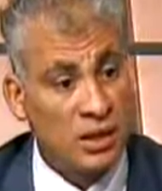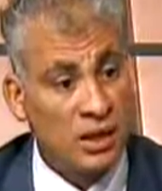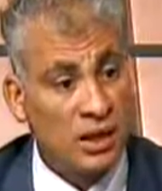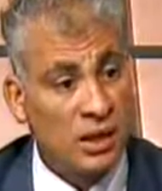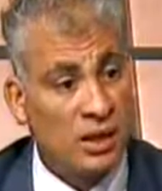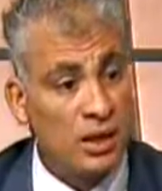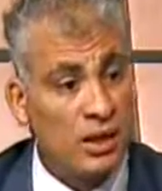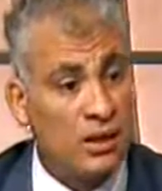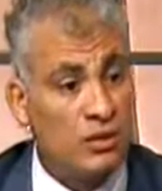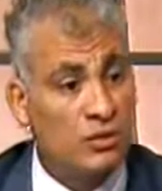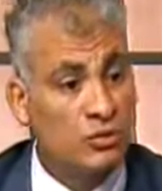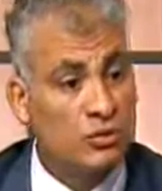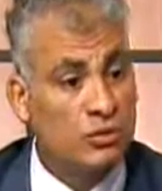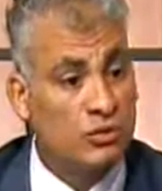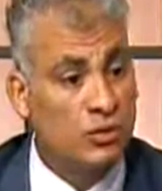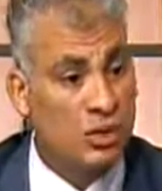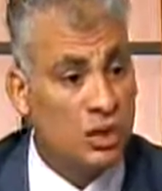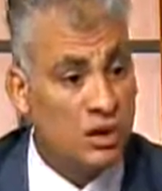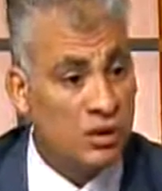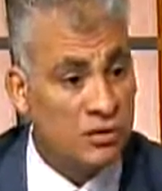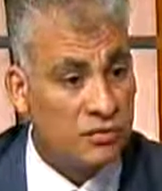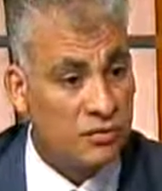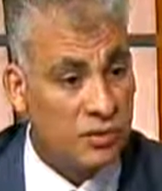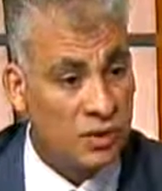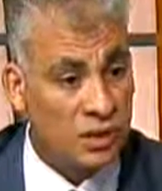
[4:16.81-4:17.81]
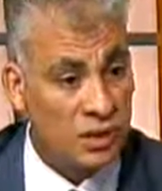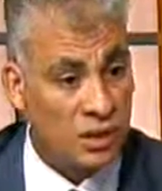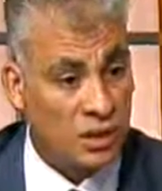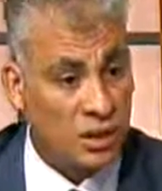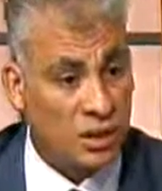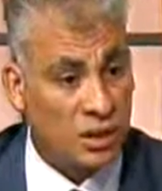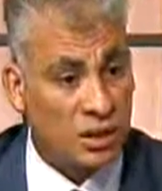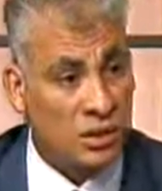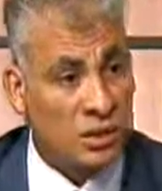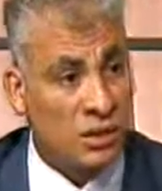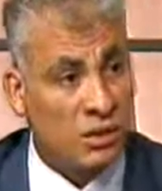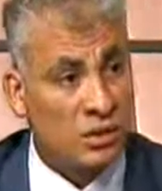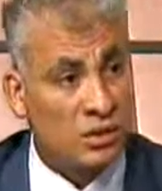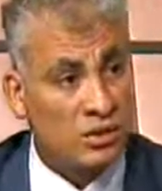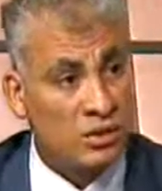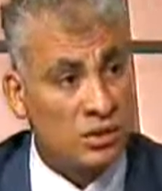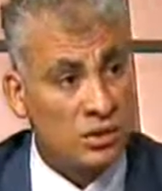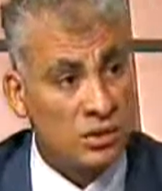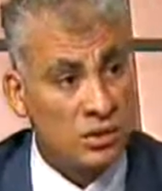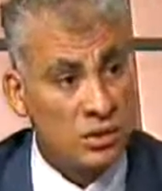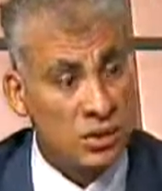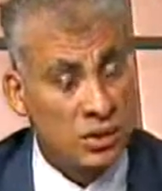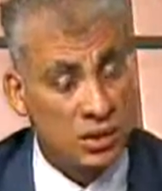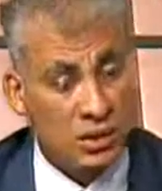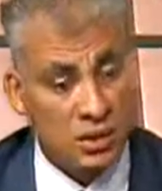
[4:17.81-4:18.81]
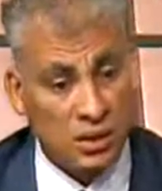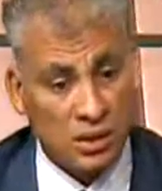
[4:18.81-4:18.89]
allowed to deliver in a close,